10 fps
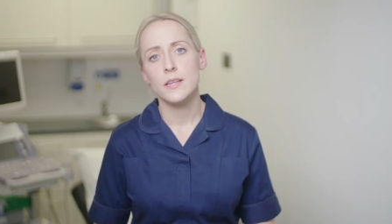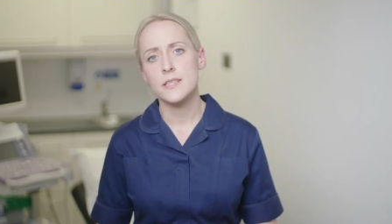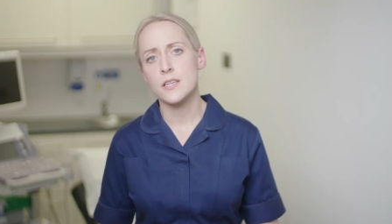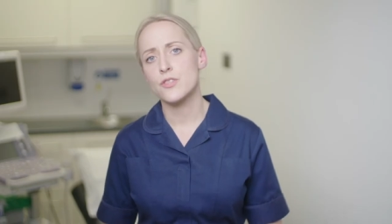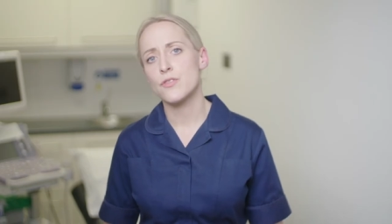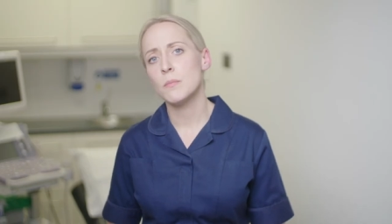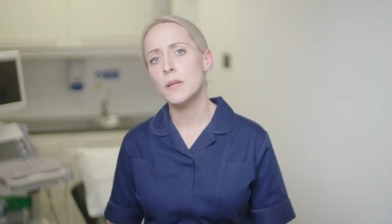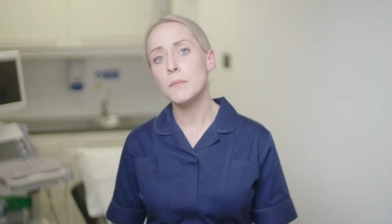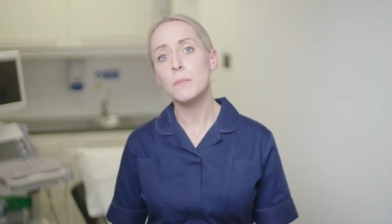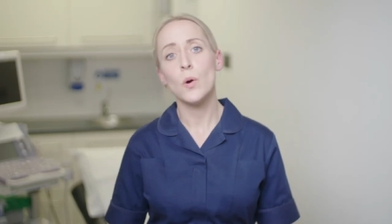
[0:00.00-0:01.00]
It's
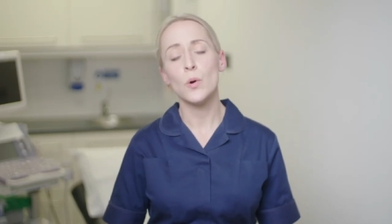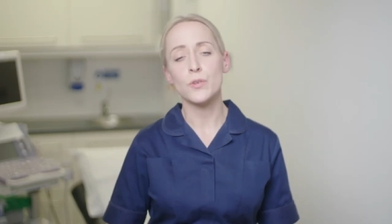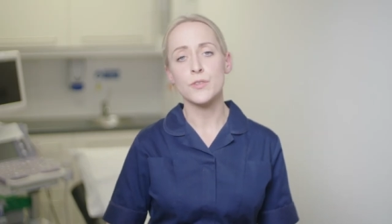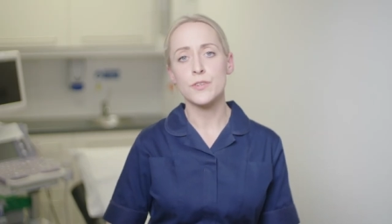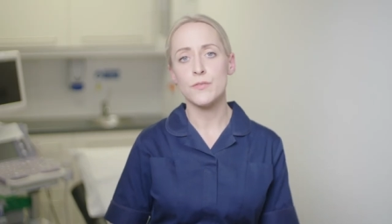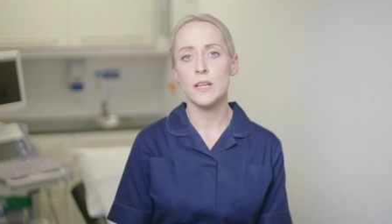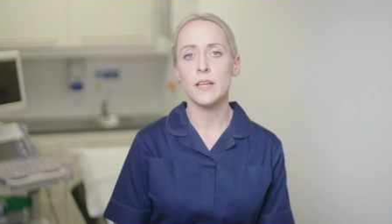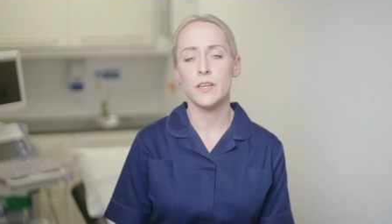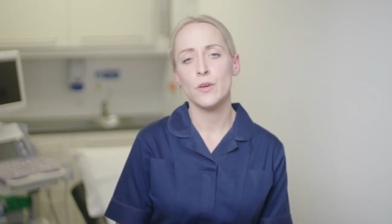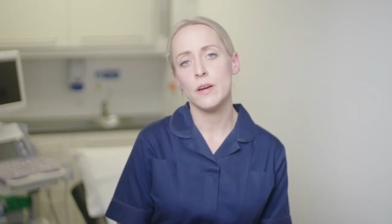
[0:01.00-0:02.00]
extremely important to feel
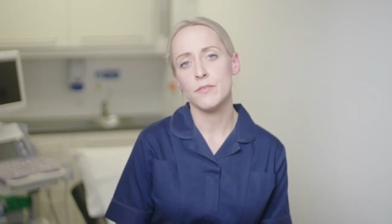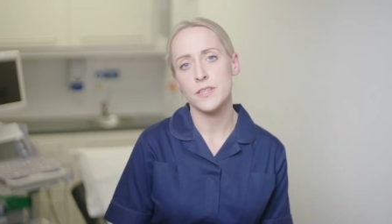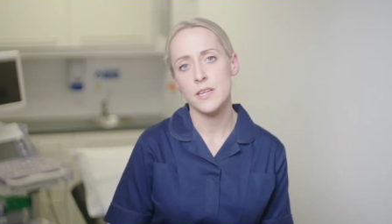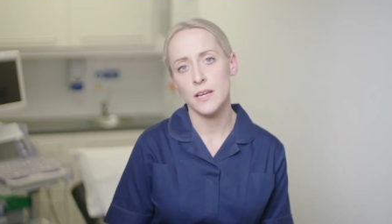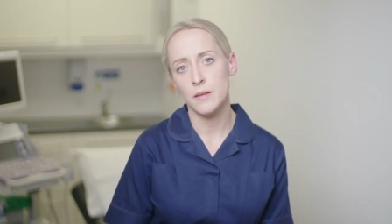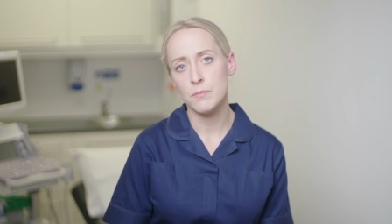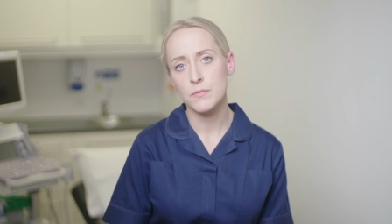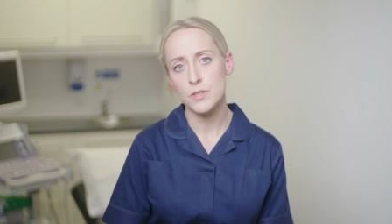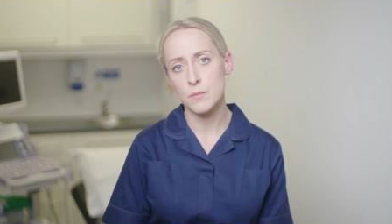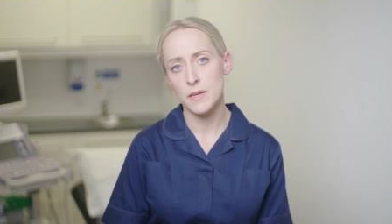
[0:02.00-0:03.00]
like you have the
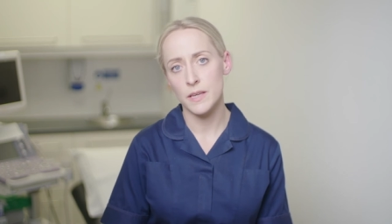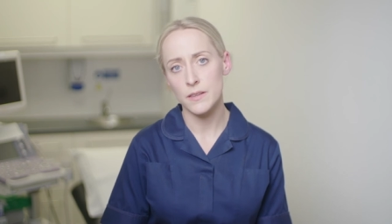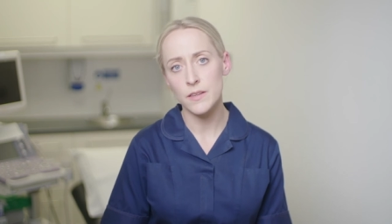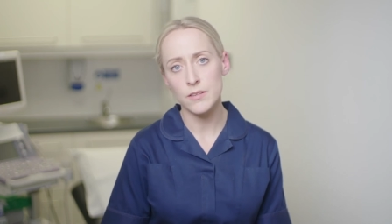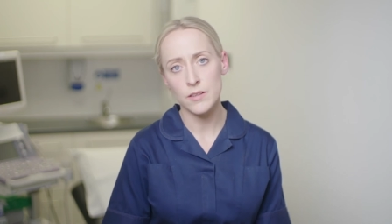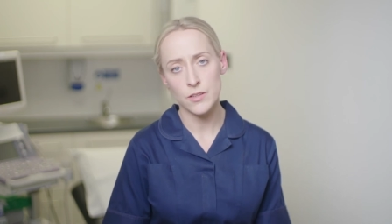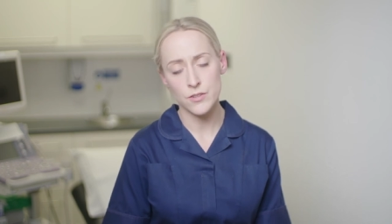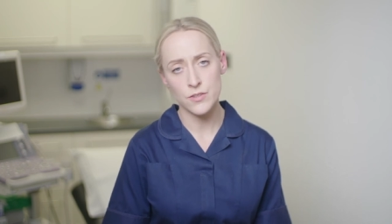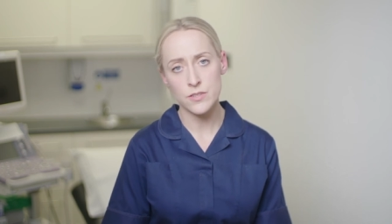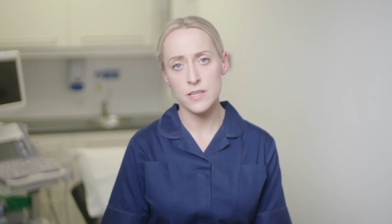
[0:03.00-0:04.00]
time to make these
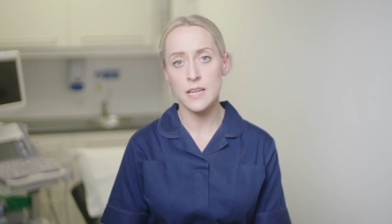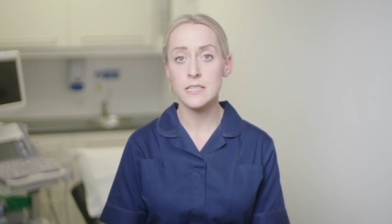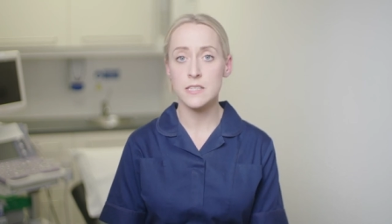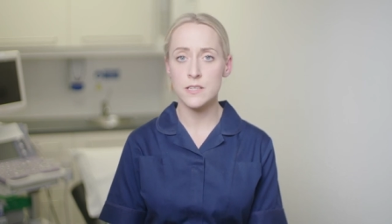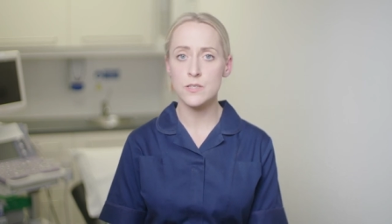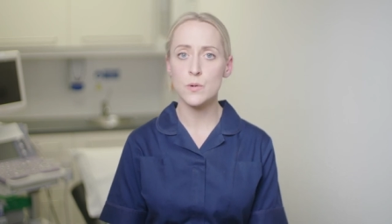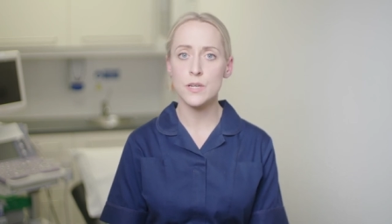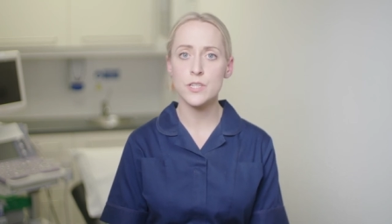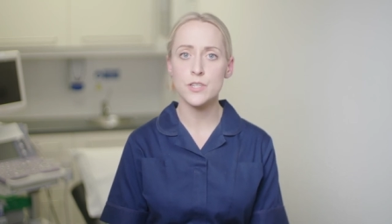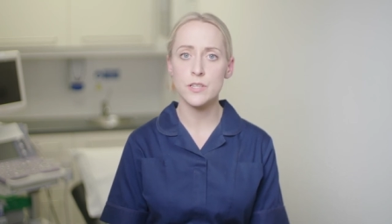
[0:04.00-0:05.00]
decisions and ask these
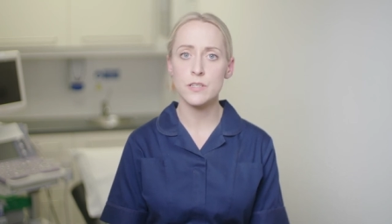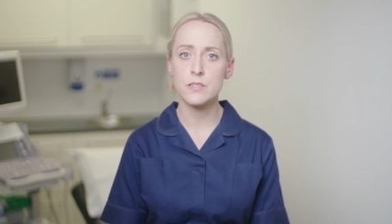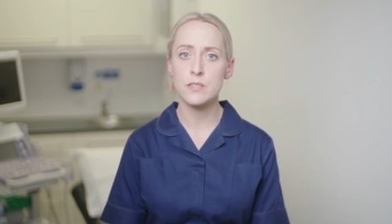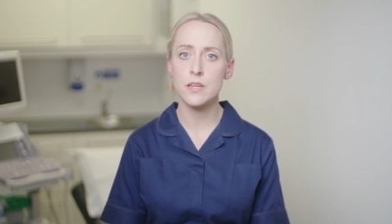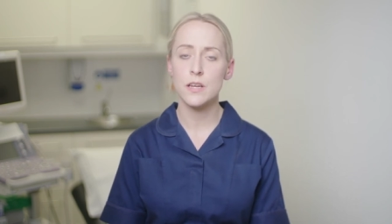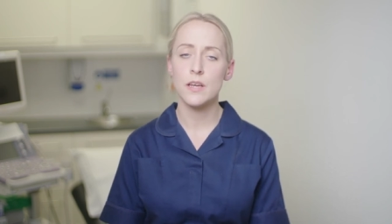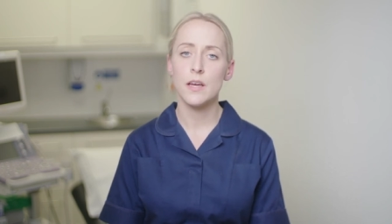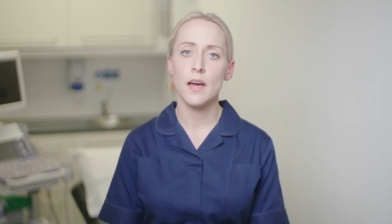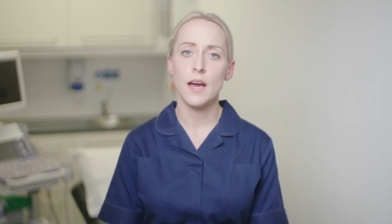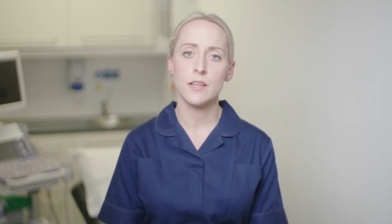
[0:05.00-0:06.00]
questions
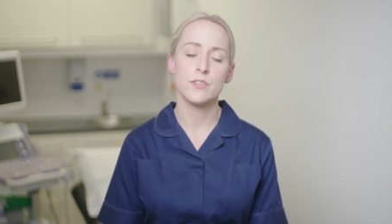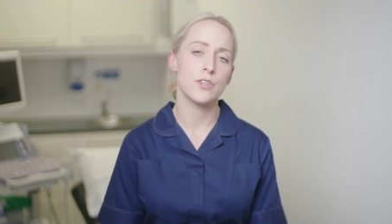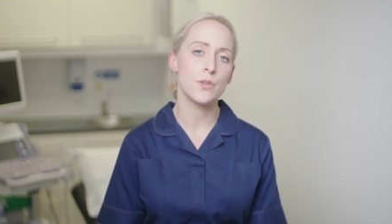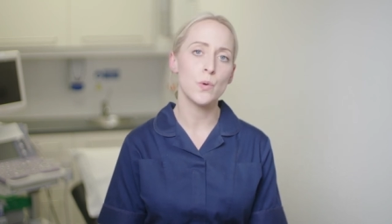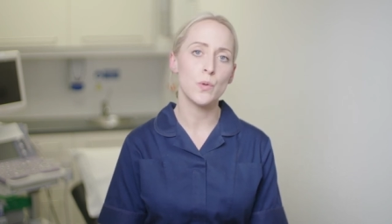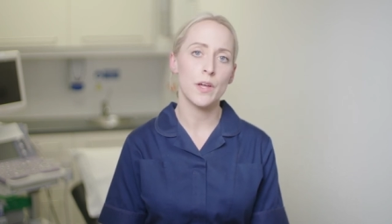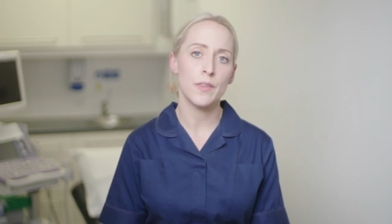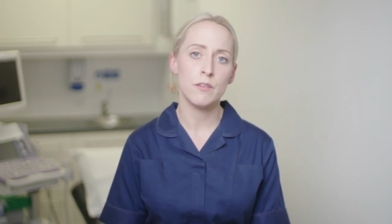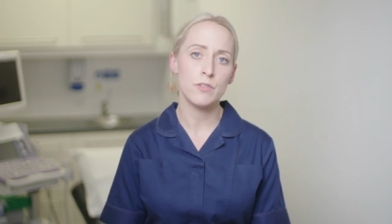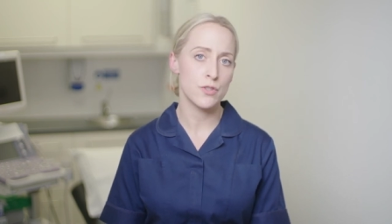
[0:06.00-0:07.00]
and to know
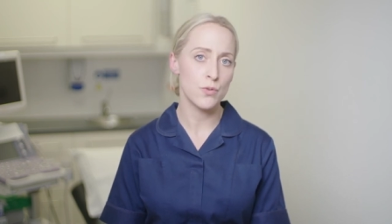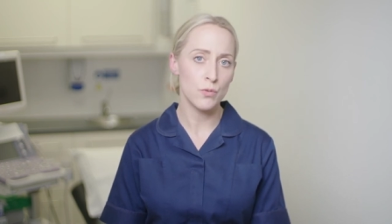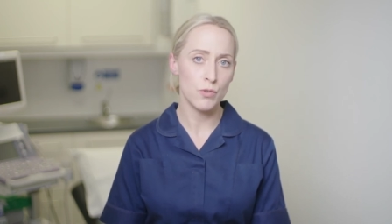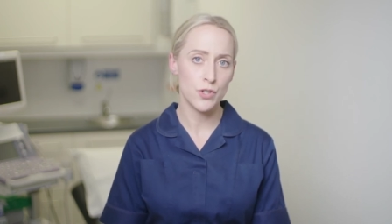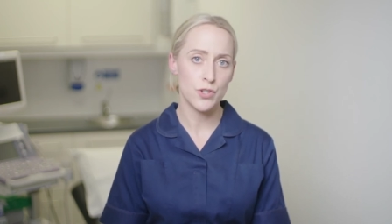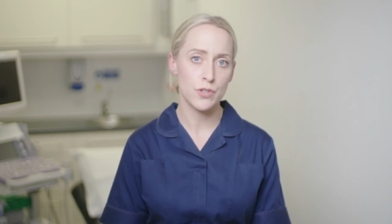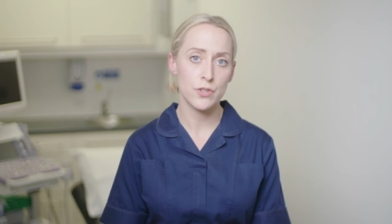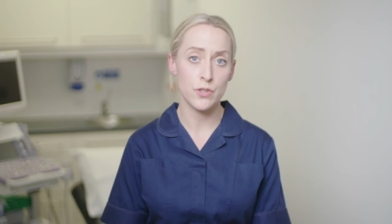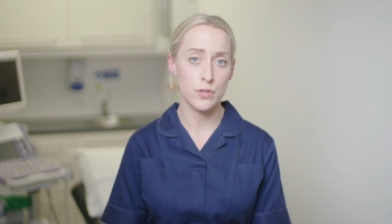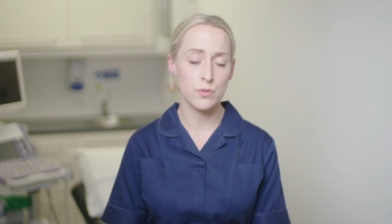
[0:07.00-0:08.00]
that there is no rush
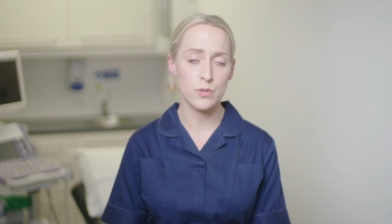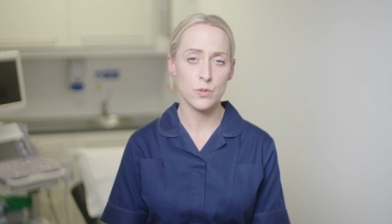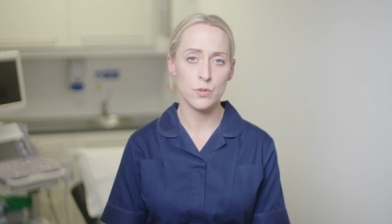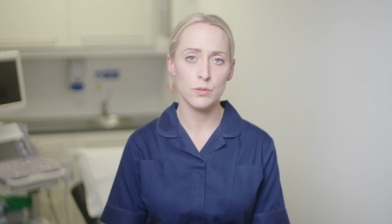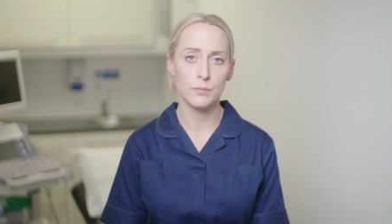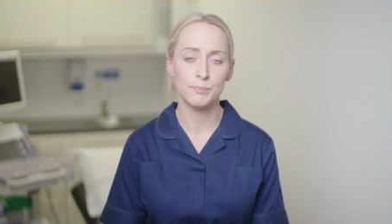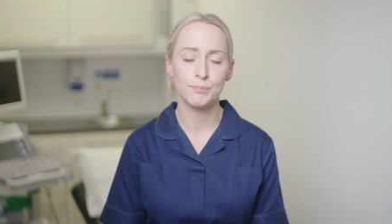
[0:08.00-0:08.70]
to do so.